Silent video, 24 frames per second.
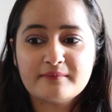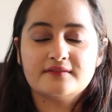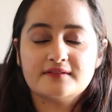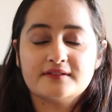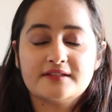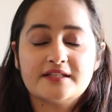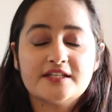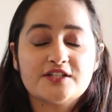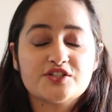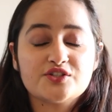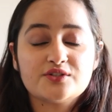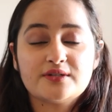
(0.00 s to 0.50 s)

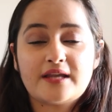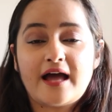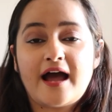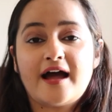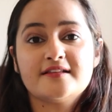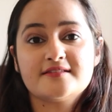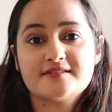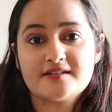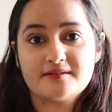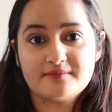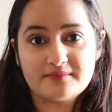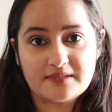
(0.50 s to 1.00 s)
They should add
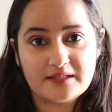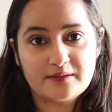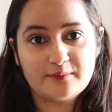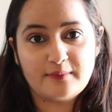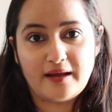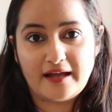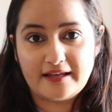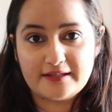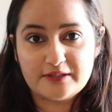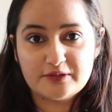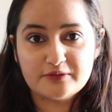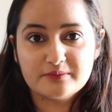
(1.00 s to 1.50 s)
something
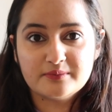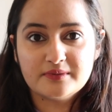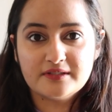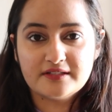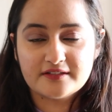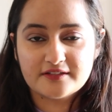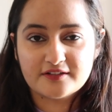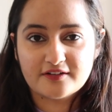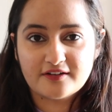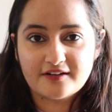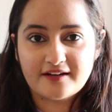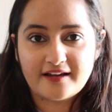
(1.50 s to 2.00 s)
valuable in
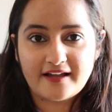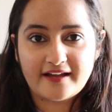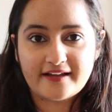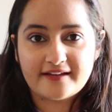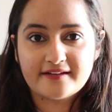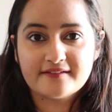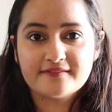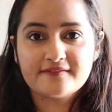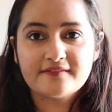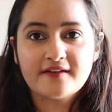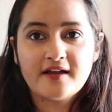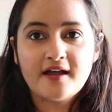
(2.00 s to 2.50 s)
your
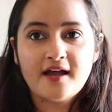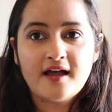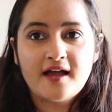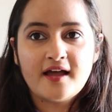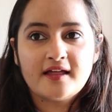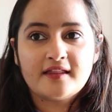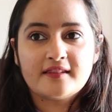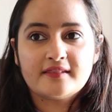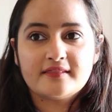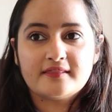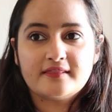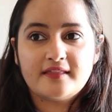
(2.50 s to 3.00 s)
life,
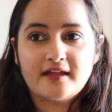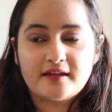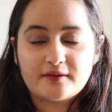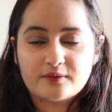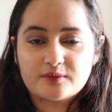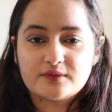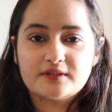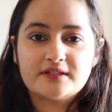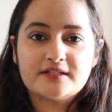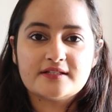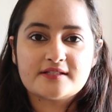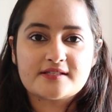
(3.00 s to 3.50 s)
then
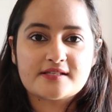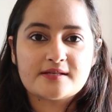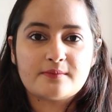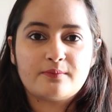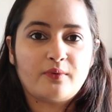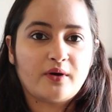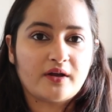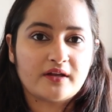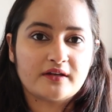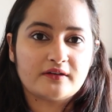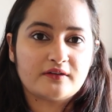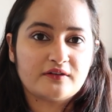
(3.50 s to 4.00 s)
only it's a
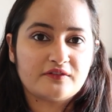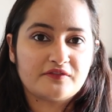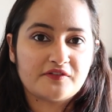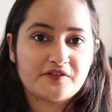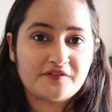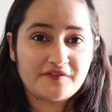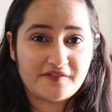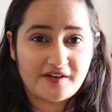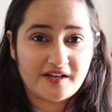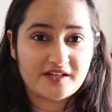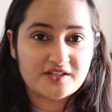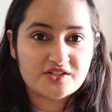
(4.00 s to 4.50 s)
point of a
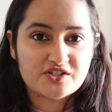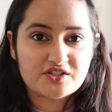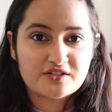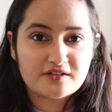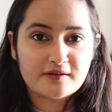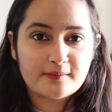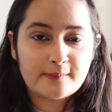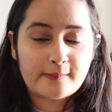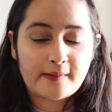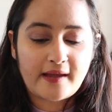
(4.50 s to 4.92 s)
friendship.